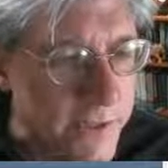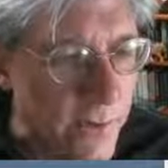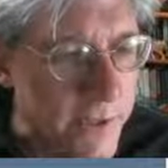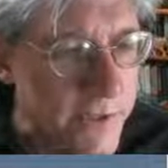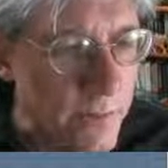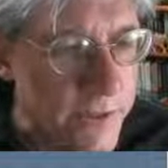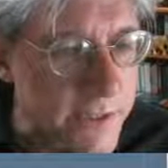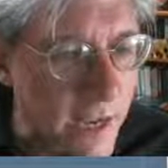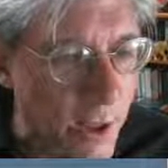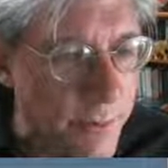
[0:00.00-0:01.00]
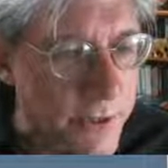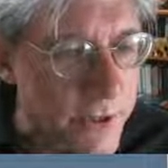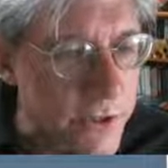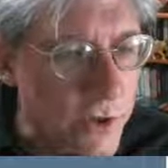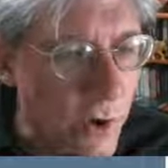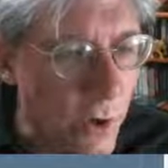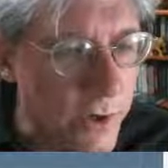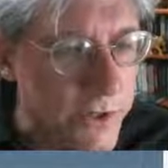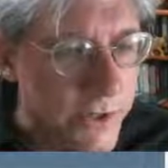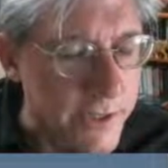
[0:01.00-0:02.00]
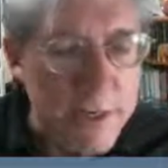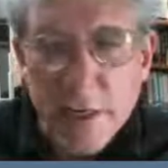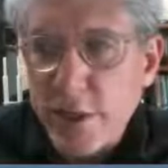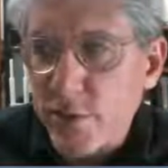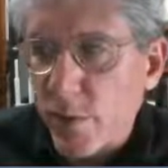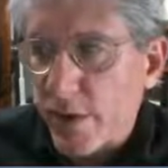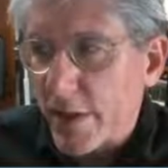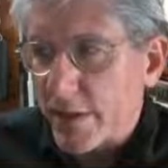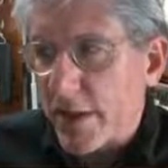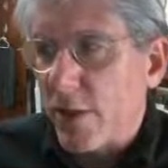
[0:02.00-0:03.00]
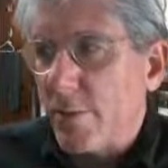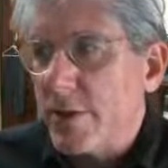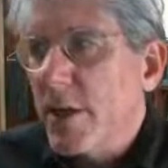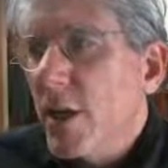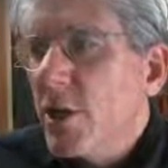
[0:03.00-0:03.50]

So this will tell me the torsion in each one of these elements.